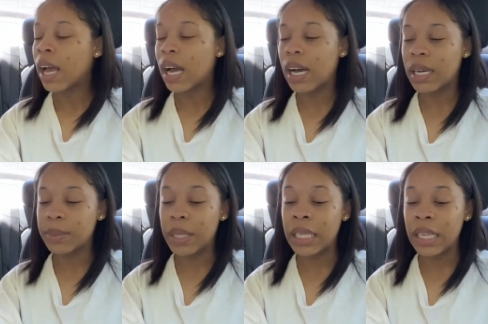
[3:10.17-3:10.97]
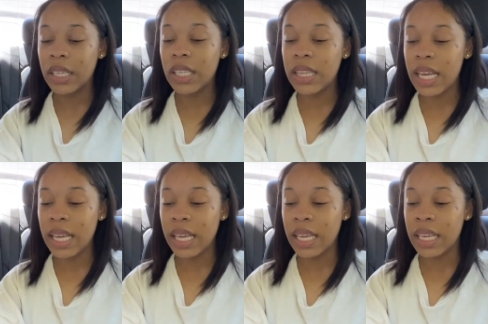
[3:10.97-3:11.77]
Um, another
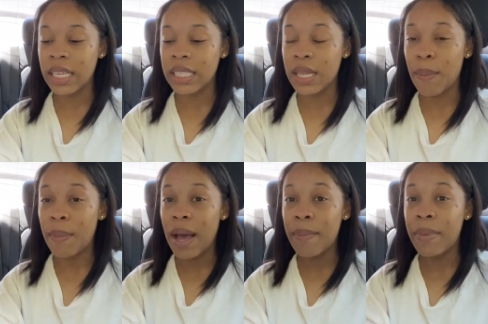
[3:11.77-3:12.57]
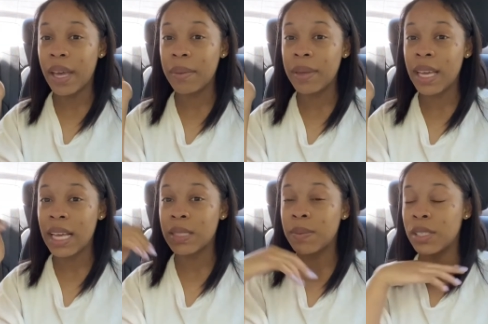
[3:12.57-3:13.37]
thing is my baby
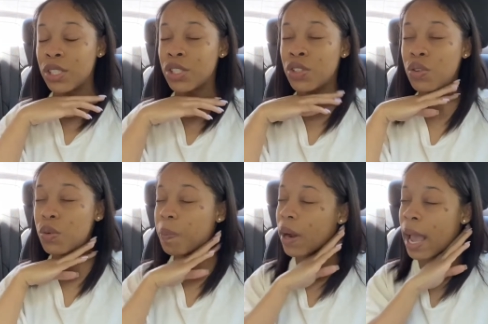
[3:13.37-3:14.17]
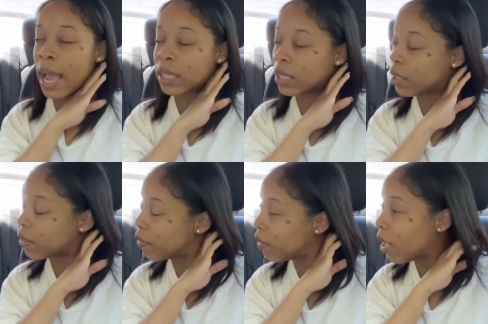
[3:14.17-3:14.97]
has been super
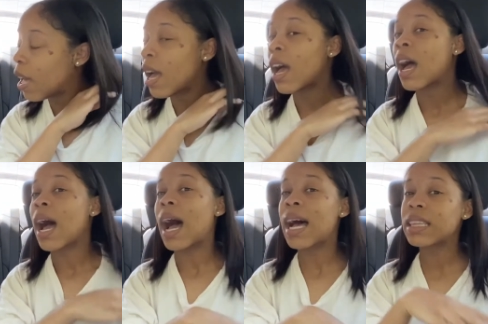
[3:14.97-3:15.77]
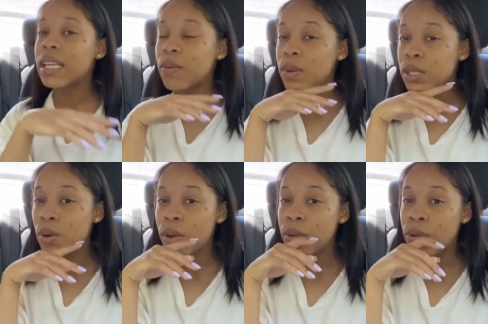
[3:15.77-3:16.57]
active. I think what's
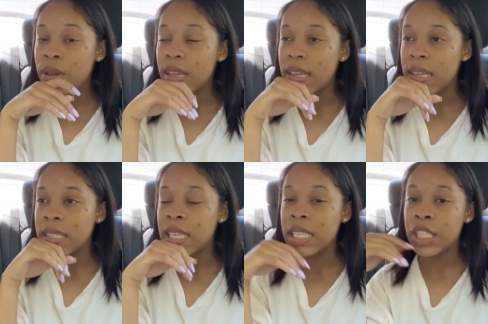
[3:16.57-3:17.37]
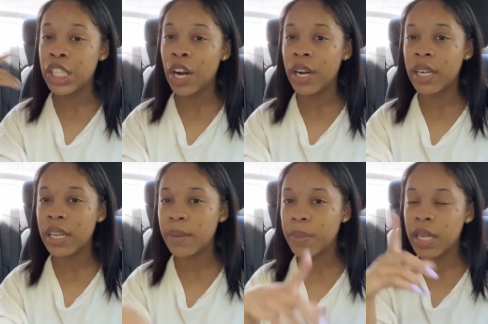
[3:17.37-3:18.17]
going on is he's
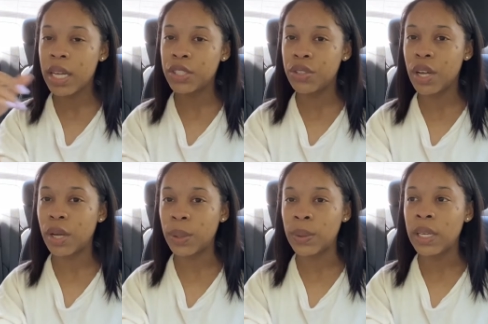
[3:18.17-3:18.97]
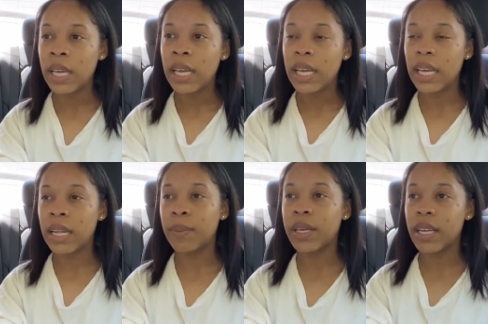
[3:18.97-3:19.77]
turning because, you know, in
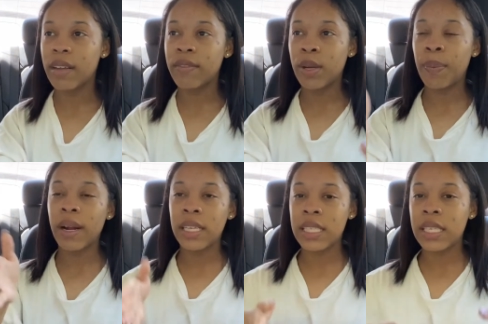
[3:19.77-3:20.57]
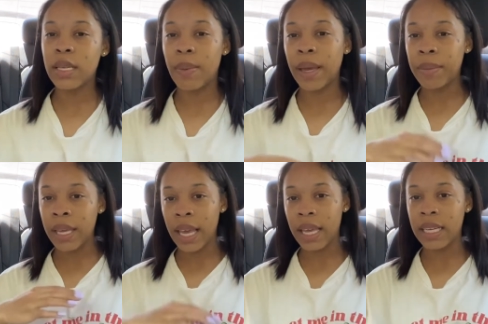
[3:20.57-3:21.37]
the beginning of your pregnancy, the baby
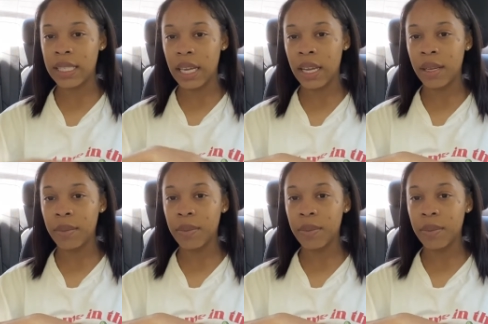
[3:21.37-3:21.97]
head is up.